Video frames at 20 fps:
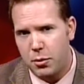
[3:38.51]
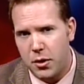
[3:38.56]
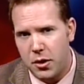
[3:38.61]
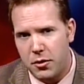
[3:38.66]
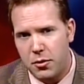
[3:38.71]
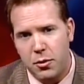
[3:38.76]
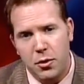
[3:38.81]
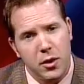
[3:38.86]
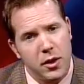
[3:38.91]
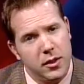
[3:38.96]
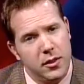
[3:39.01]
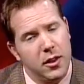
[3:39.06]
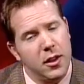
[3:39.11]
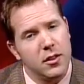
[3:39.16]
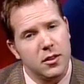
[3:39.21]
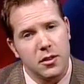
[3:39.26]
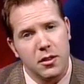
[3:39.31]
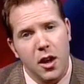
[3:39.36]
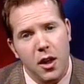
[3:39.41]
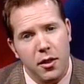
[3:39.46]
which really
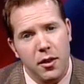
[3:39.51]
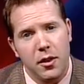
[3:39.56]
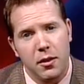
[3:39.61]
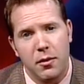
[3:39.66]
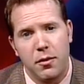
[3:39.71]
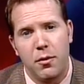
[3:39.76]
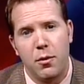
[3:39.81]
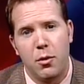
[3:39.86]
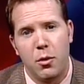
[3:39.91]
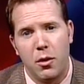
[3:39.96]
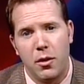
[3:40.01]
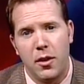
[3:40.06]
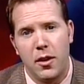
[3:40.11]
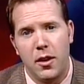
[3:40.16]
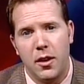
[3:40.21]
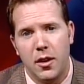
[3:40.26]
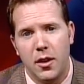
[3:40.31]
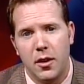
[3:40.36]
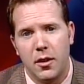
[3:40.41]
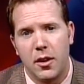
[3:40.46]
does nothing for
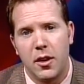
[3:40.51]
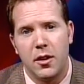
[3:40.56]
the